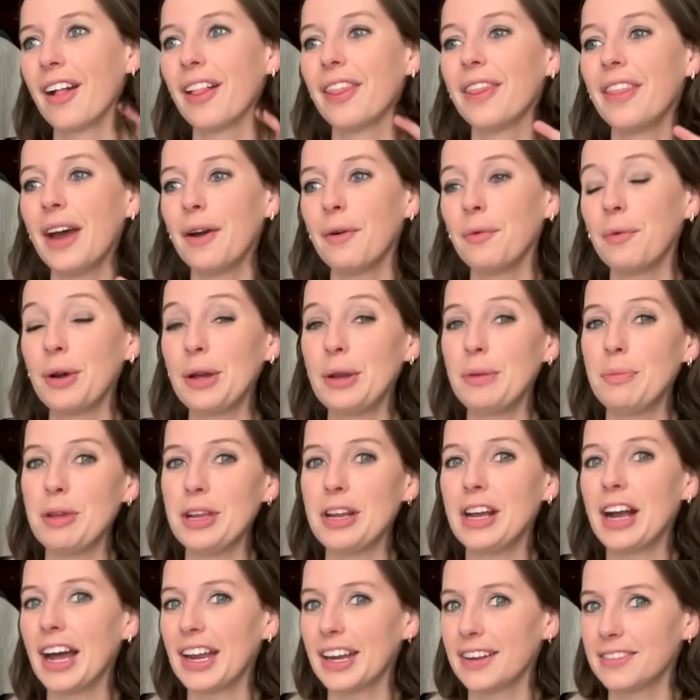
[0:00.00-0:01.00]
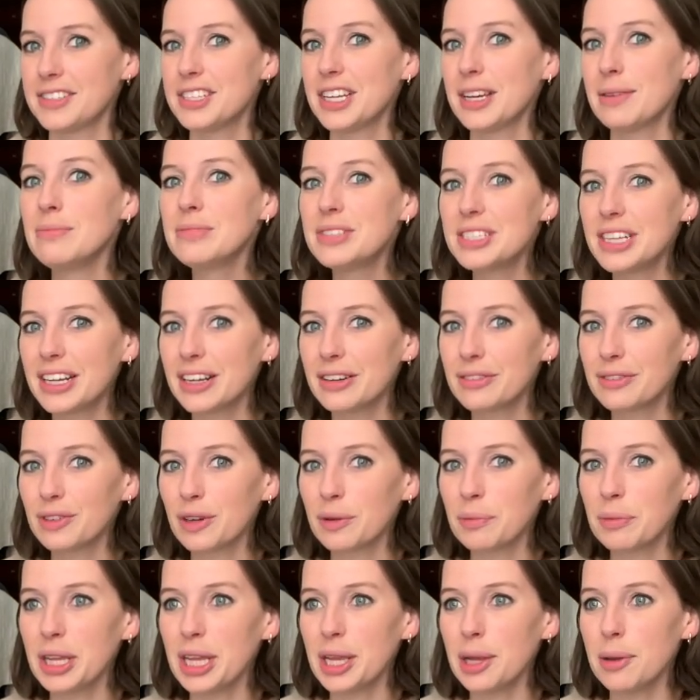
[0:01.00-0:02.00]
that would be kind of tempting
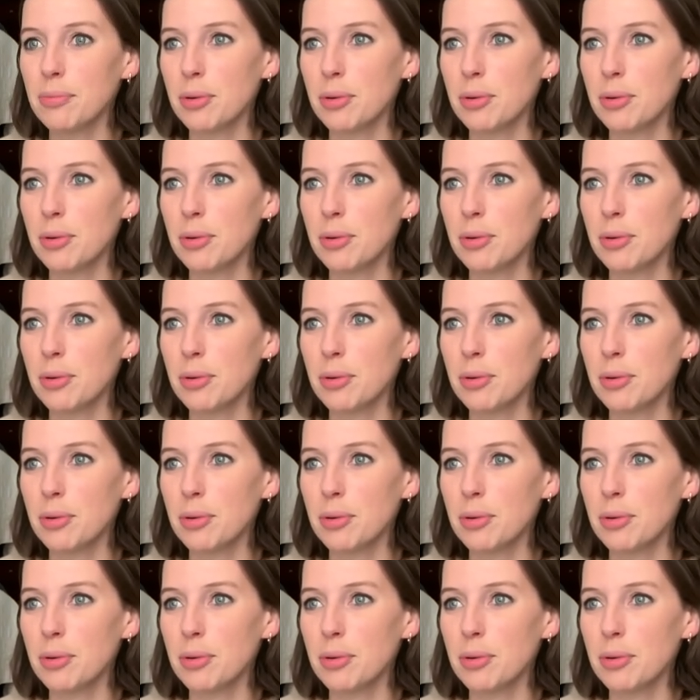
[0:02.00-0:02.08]
for me,